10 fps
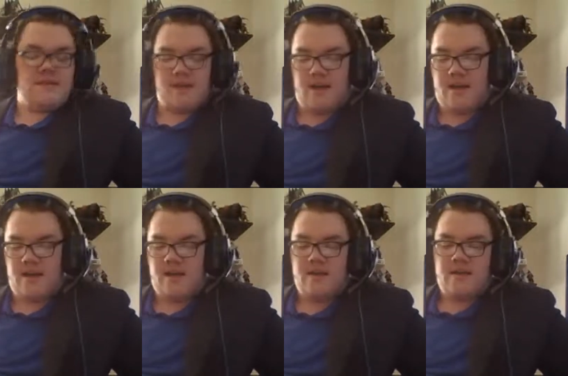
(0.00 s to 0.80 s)

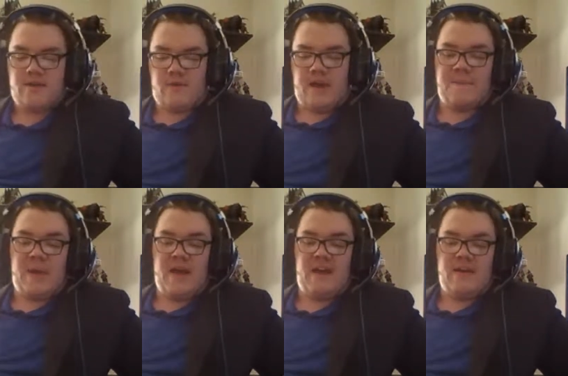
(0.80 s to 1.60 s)
Green
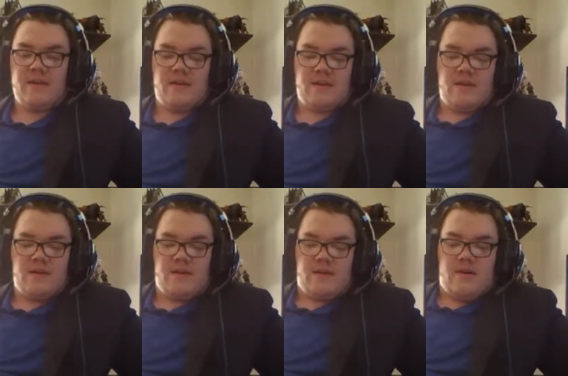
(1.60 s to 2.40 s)
Bay,
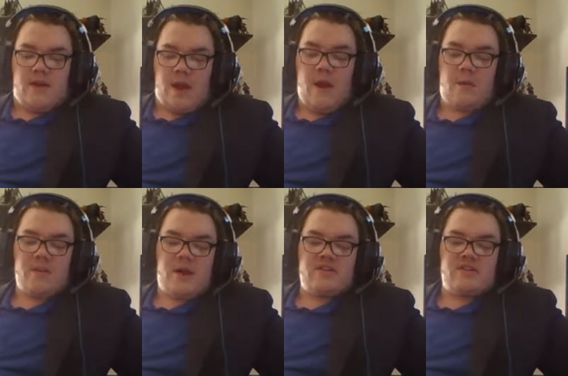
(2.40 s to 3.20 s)
Aaron
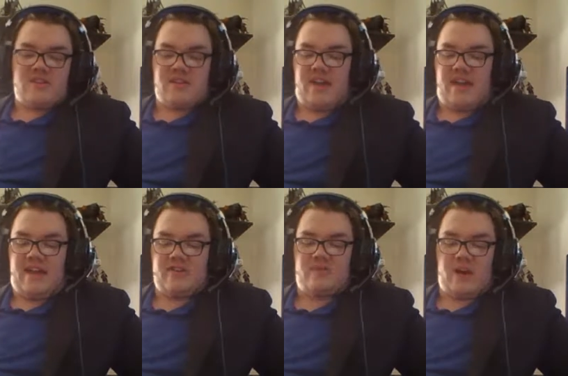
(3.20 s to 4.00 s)
Rodgers looked like
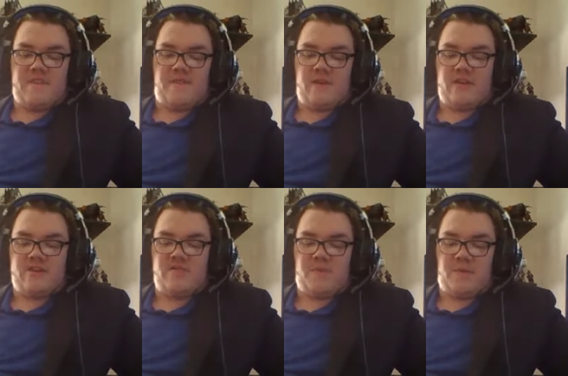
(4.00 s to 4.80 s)
he's ready for another
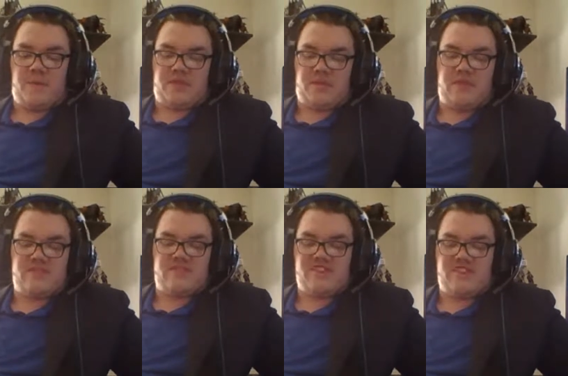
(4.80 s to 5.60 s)
Super Bowl with
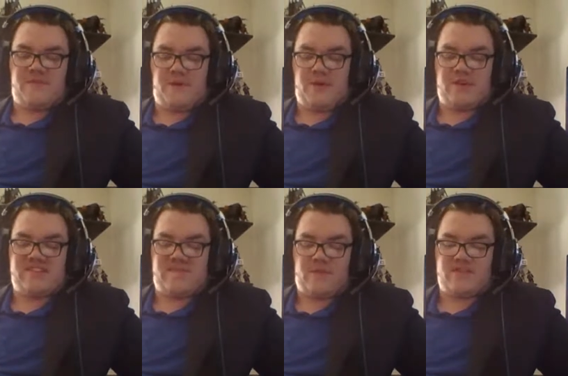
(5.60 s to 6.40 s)
364 yards
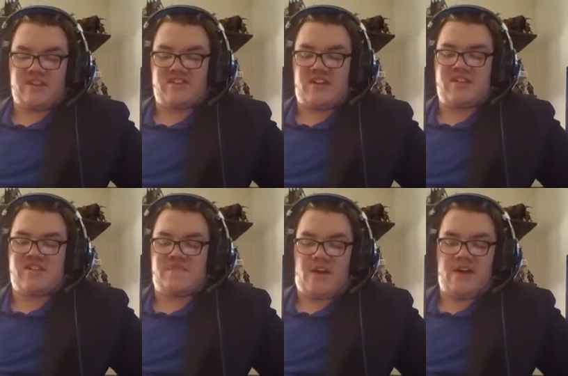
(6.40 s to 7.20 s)
and 4 touchdowns.
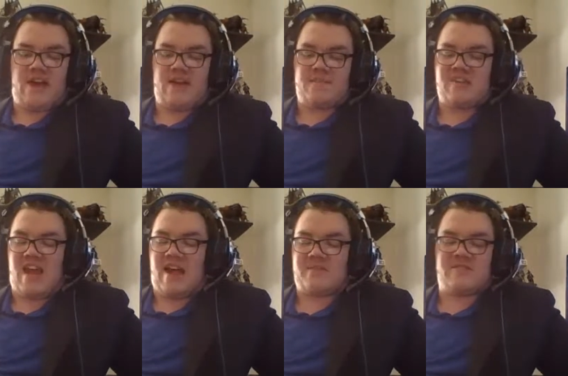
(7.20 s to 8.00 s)
Devon Adams
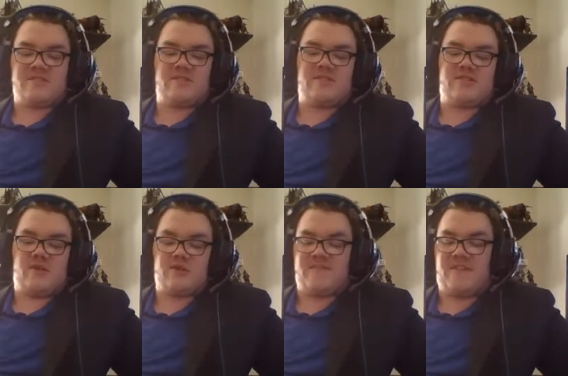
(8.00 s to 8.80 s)
absolutely
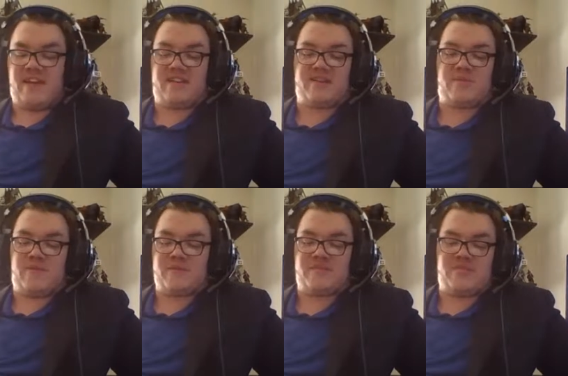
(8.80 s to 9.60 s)
torched the Vikings with
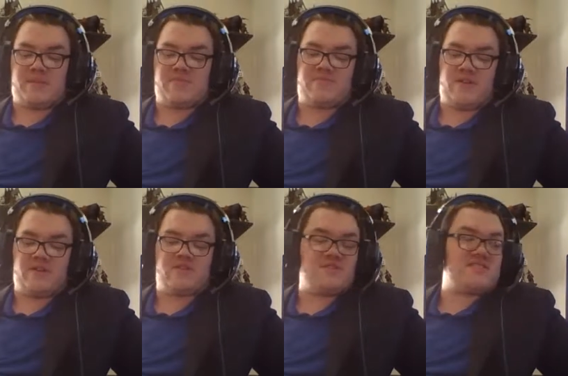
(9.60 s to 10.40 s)
14 receptions for
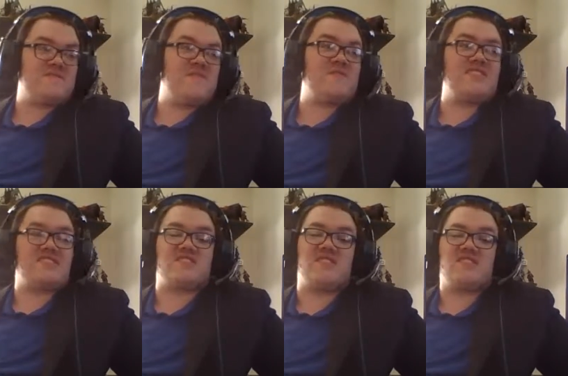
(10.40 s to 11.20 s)

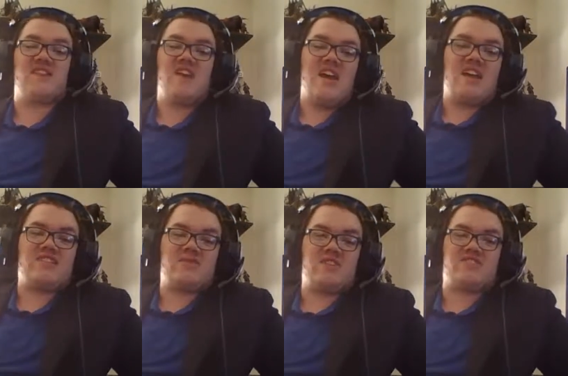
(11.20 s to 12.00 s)
156 yards and
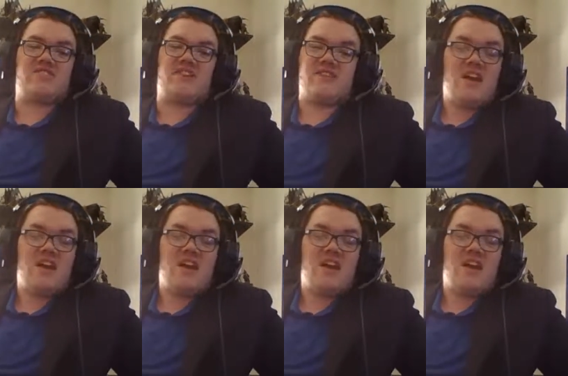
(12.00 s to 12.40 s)
2 touchdowns.